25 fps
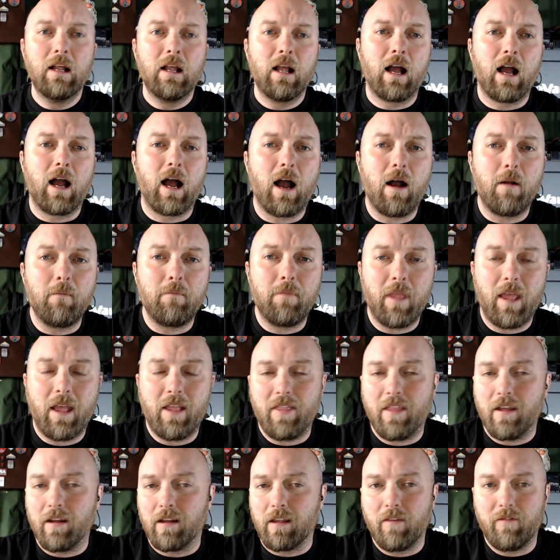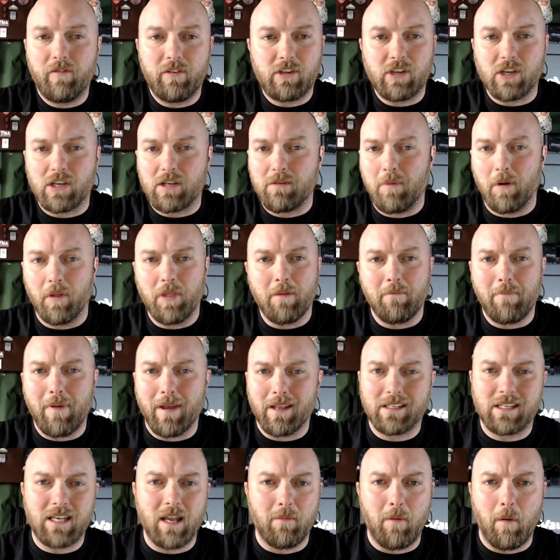And they'll give you just about the
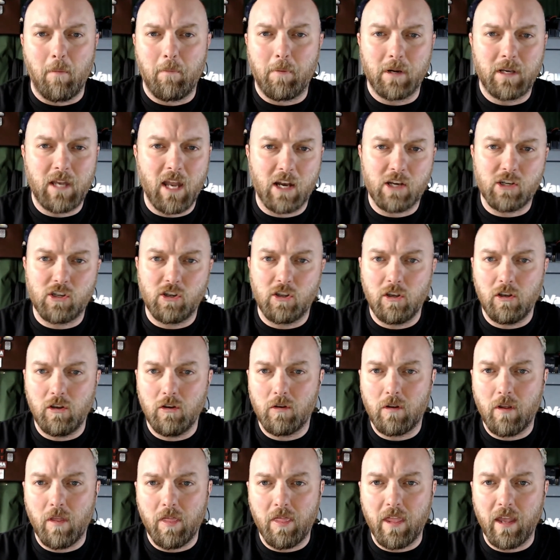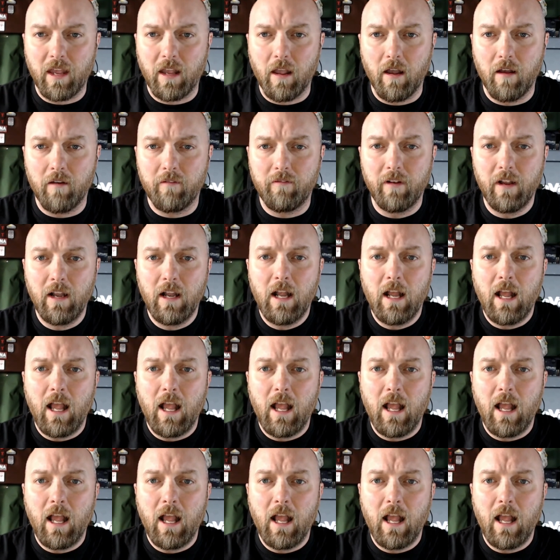best double protection that you can think of.